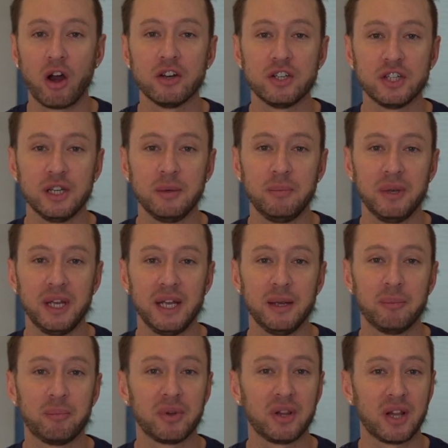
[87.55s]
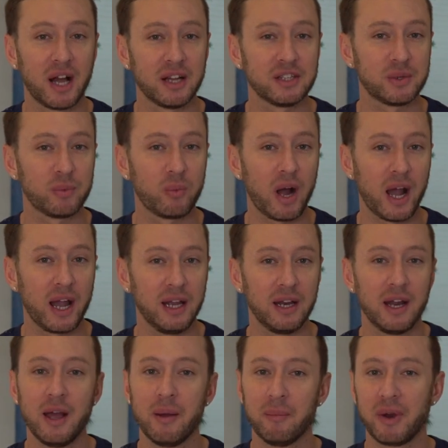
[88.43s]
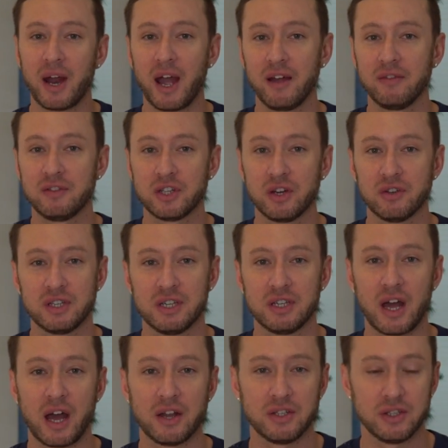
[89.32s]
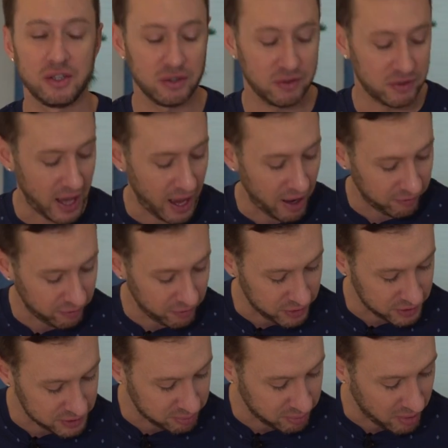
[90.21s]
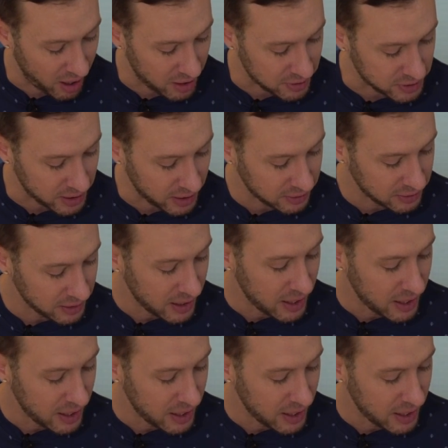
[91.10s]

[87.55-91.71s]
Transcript: RGB plus white, but I have chosen not to do that for this project.